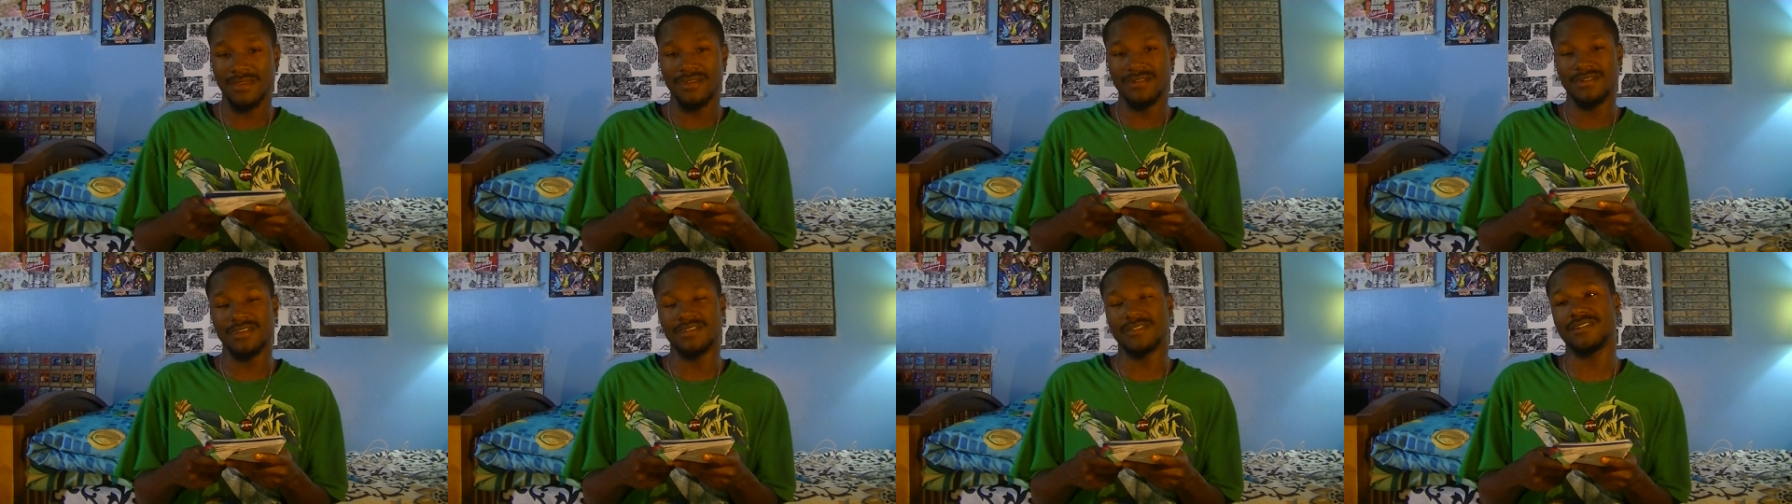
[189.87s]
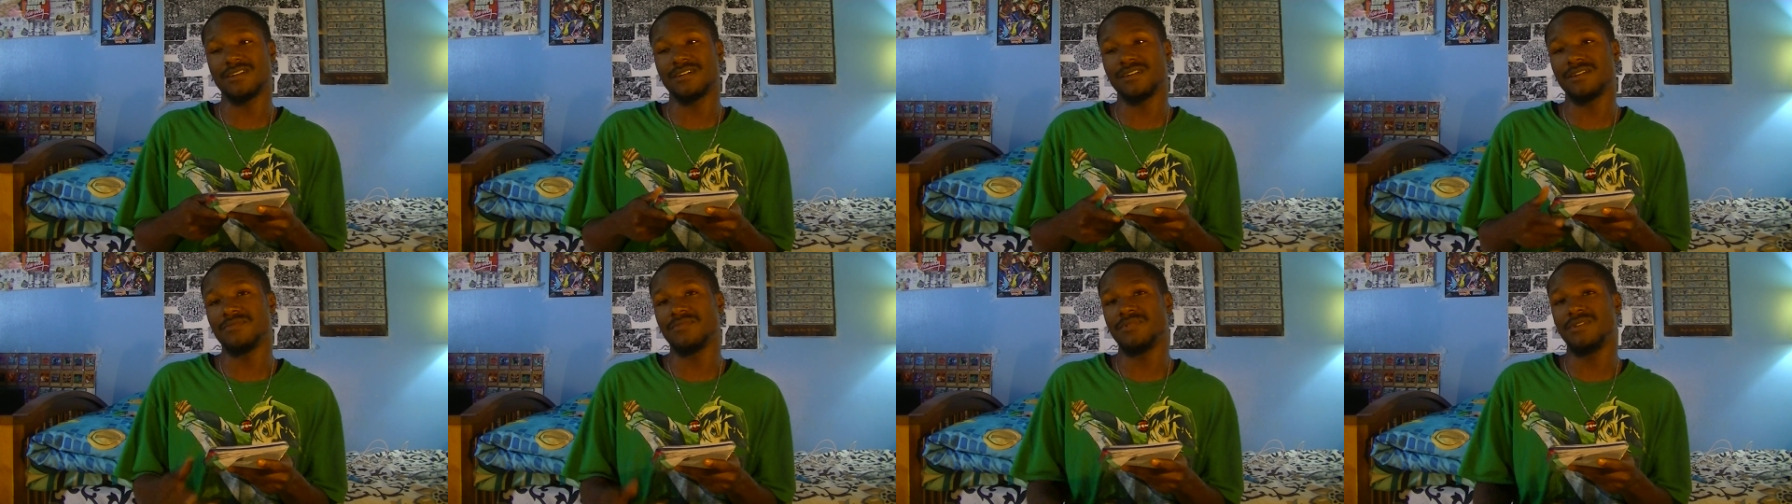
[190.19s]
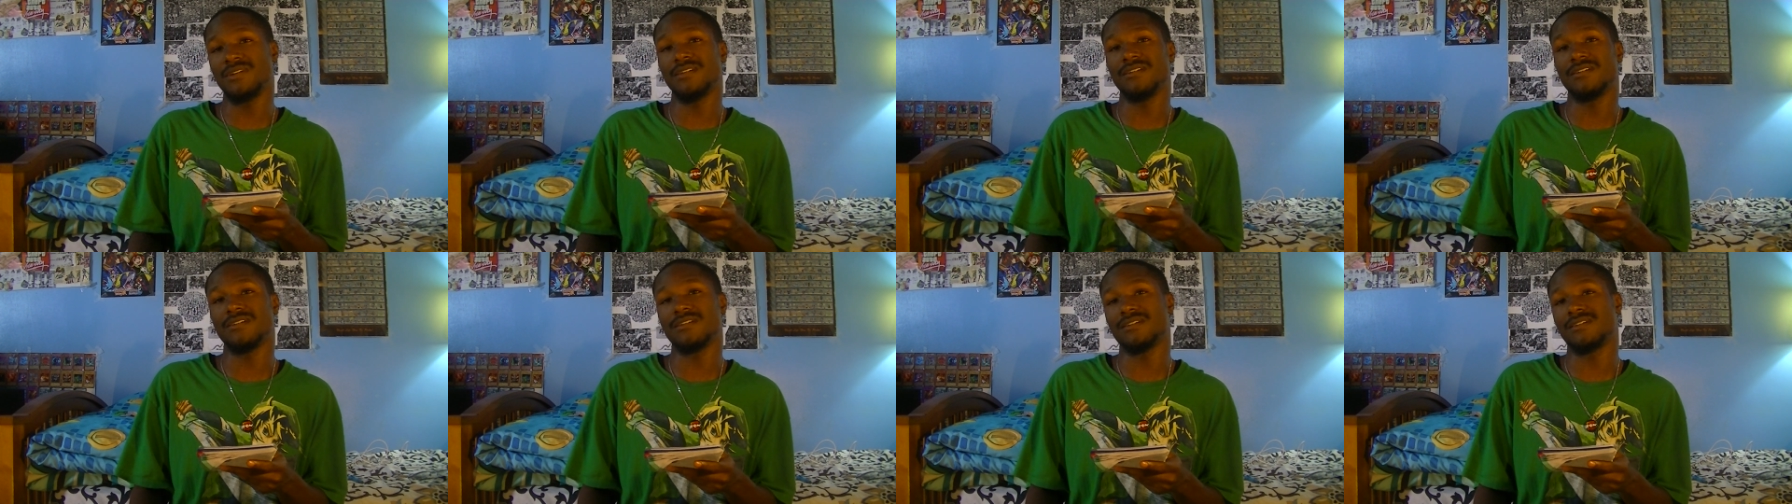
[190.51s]
that's going to
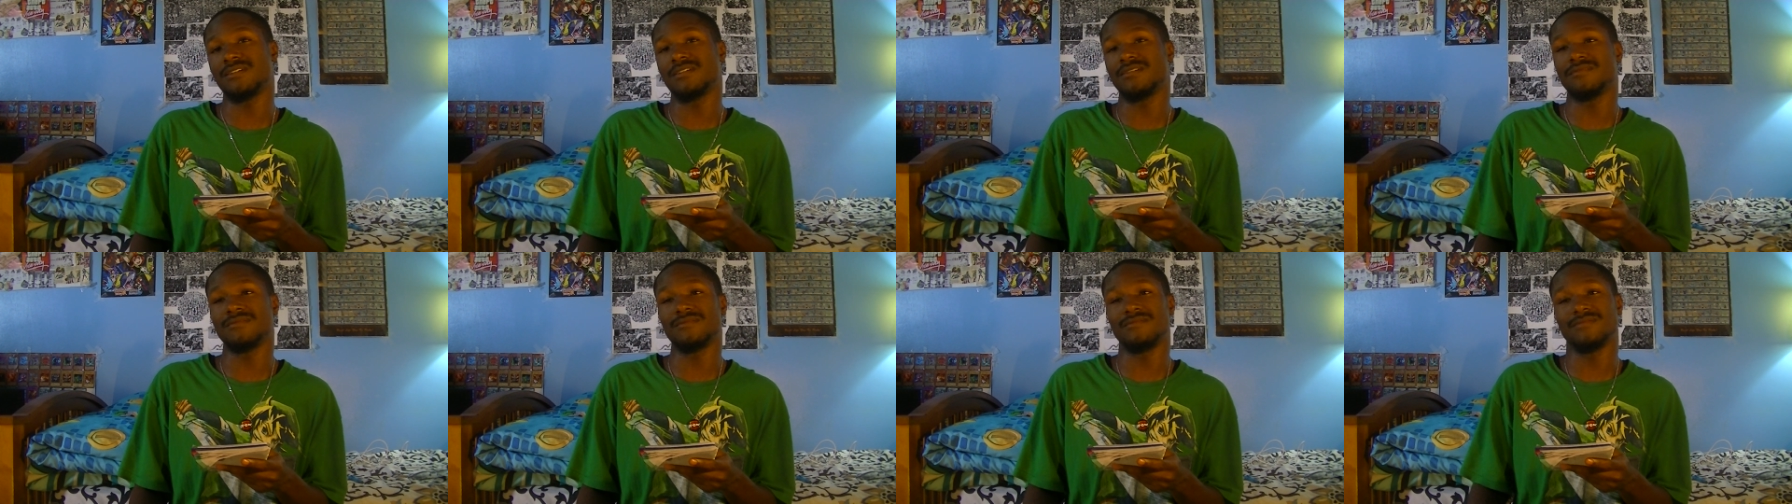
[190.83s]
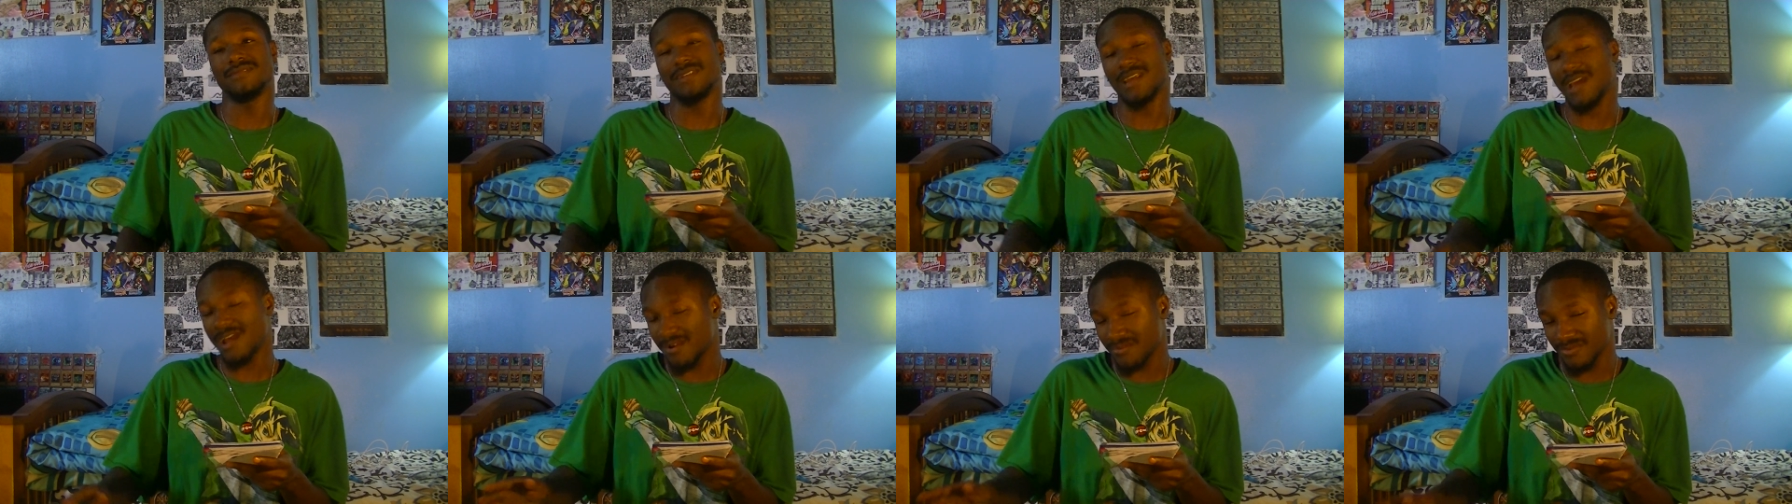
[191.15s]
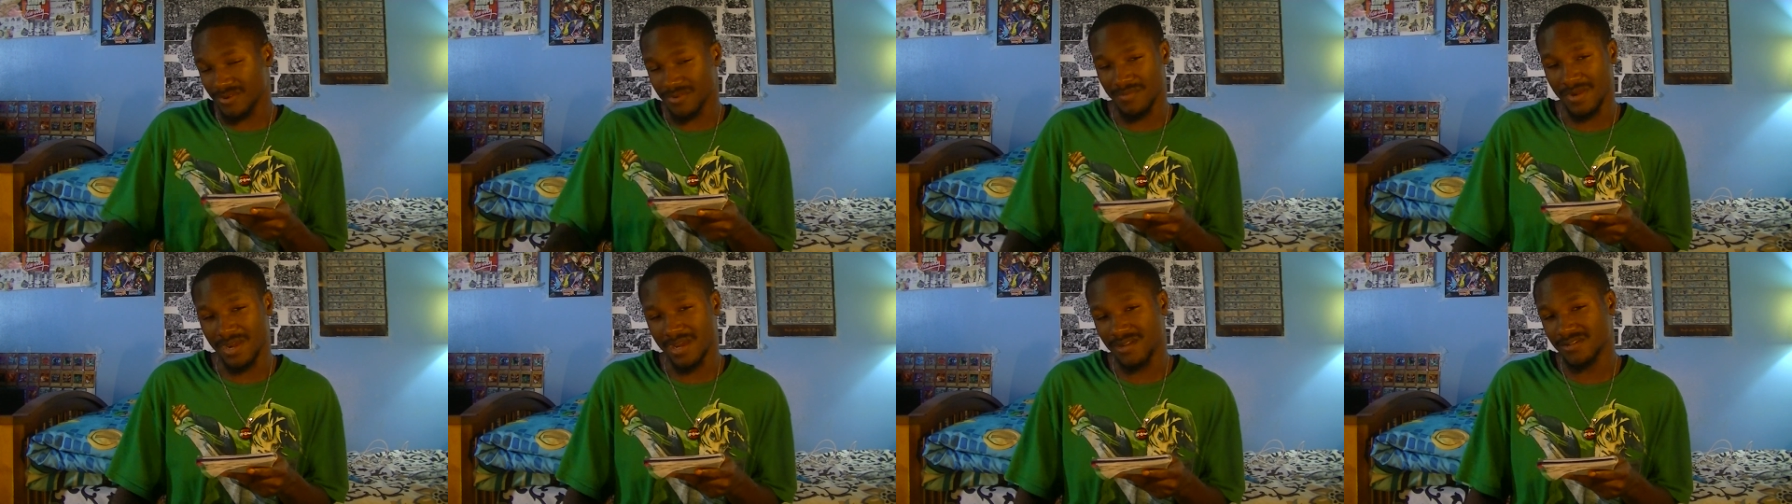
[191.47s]
be uh,
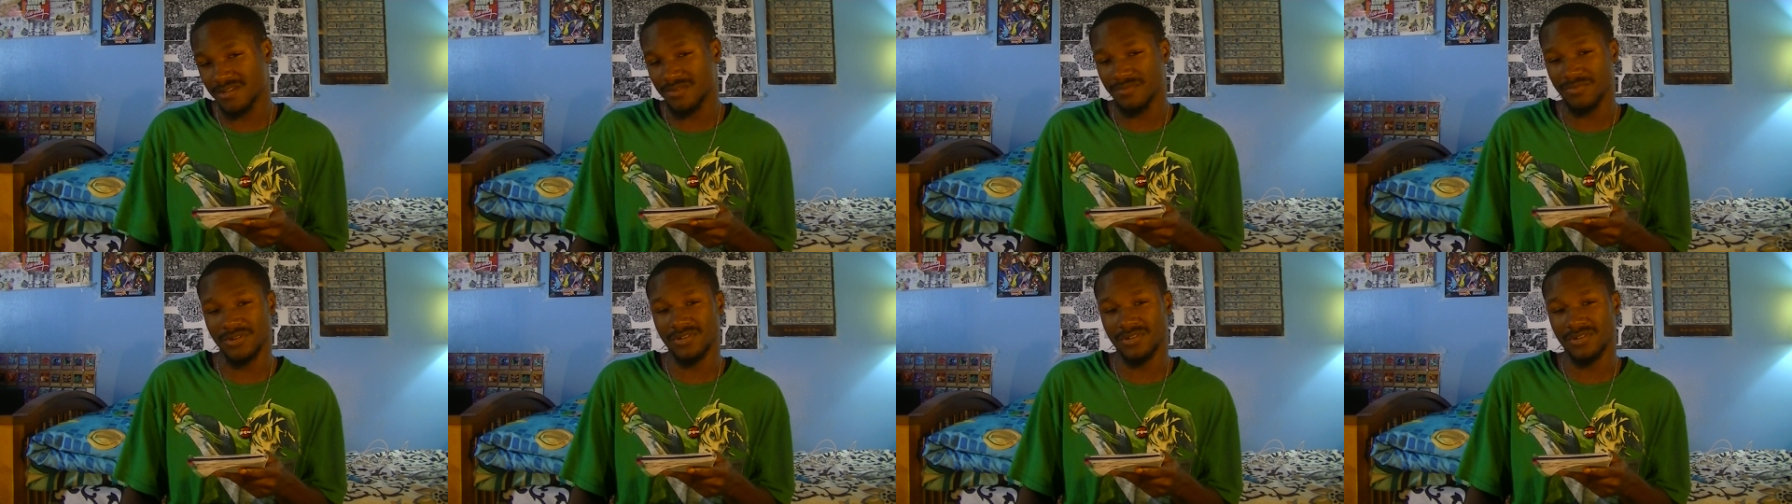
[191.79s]
non-remastered,